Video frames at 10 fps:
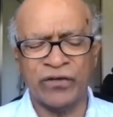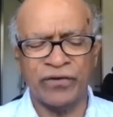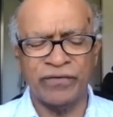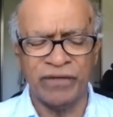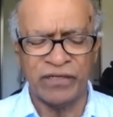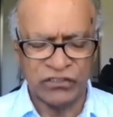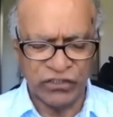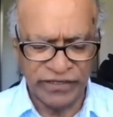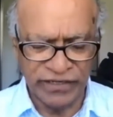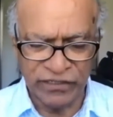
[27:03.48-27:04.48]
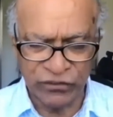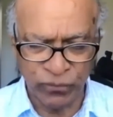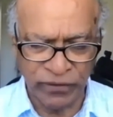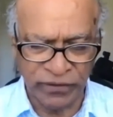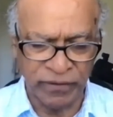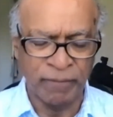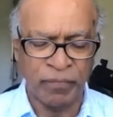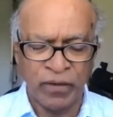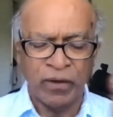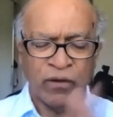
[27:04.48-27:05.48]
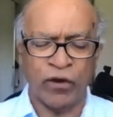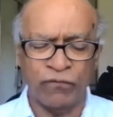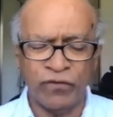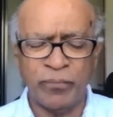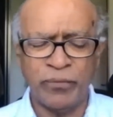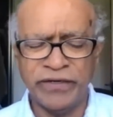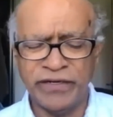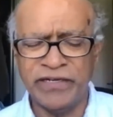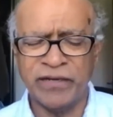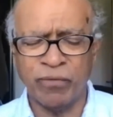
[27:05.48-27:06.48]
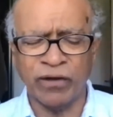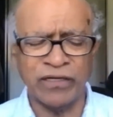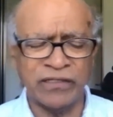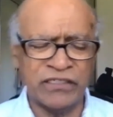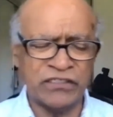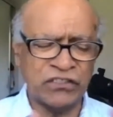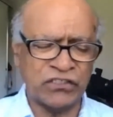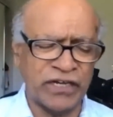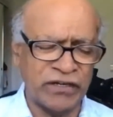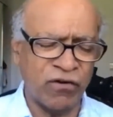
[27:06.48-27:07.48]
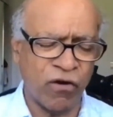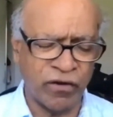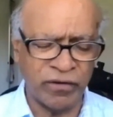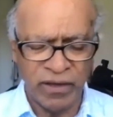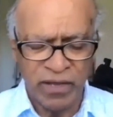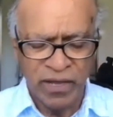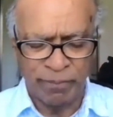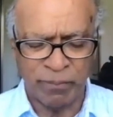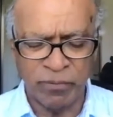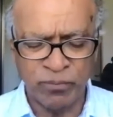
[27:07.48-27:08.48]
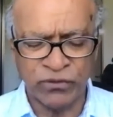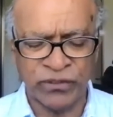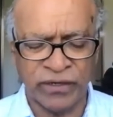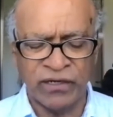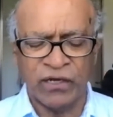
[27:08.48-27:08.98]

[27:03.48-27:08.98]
on sharing Indus water, conflict between India and Bangladesh and China on Brahmaputra.